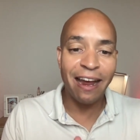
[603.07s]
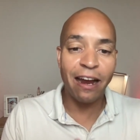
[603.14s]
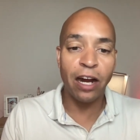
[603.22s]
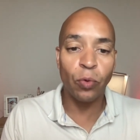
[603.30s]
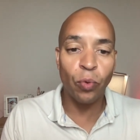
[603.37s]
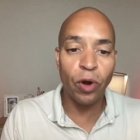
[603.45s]

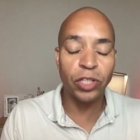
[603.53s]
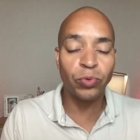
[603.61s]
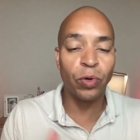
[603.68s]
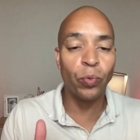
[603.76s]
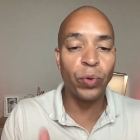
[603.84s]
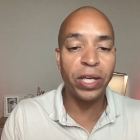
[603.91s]
how it works
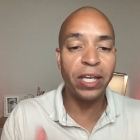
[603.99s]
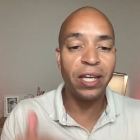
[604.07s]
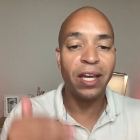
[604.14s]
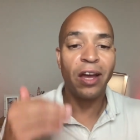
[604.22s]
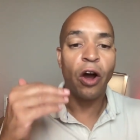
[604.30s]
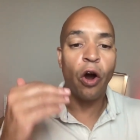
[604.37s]
when
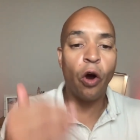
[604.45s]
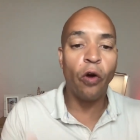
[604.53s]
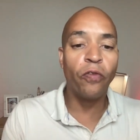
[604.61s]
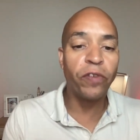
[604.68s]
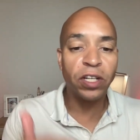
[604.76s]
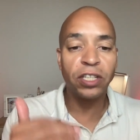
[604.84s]
we
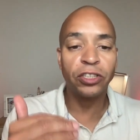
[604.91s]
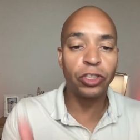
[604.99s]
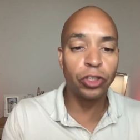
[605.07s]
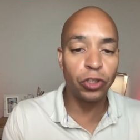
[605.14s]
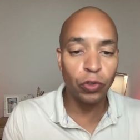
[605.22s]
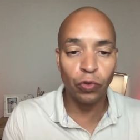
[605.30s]

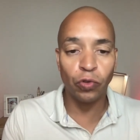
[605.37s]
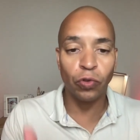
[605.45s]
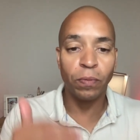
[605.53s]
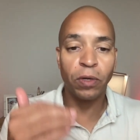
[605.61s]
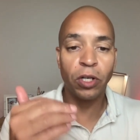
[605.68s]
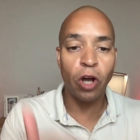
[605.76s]

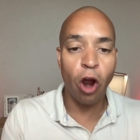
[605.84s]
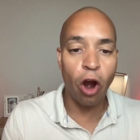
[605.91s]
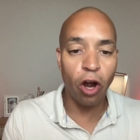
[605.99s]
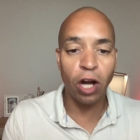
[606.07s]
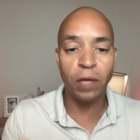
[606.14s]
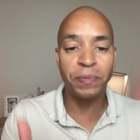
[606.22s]
overconsume
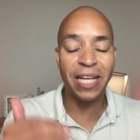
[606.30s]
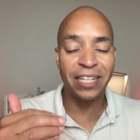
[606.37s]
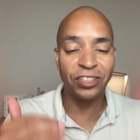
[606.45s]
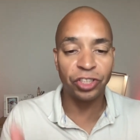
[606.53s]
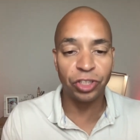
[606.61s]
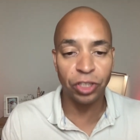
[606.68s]
carbs
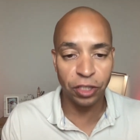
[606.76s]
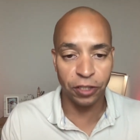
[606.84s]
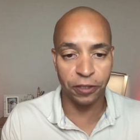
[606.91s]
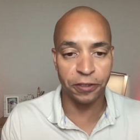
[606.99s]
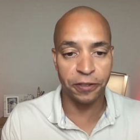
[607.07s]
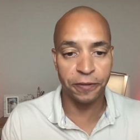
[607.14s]
and
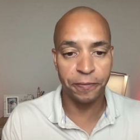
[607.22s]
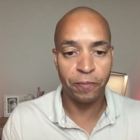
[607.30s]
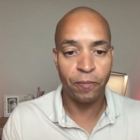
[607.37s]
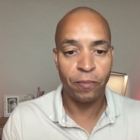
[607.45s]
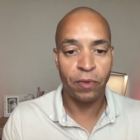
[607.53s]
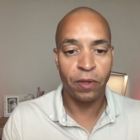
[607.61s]
sugars.
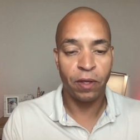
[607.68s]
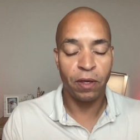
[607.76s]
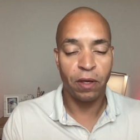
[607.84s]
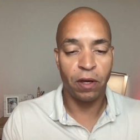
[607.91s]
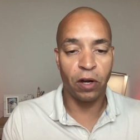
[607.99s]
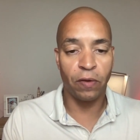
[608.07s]

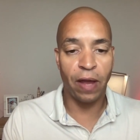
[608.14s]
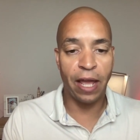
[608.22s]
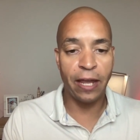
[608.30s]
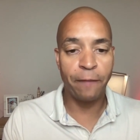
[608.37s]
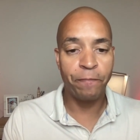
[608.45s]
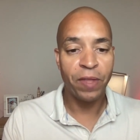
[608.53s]
All
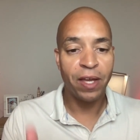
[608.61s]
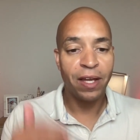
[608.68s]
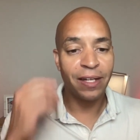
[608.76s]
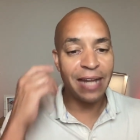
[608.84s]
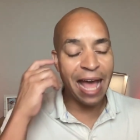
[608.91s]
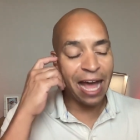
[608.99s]
right.
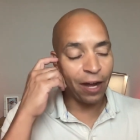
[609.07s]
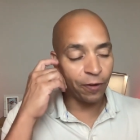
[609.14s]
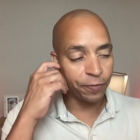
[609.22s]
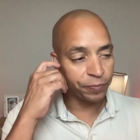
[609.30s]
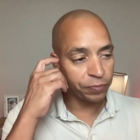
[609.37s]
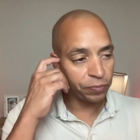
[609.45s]
Now,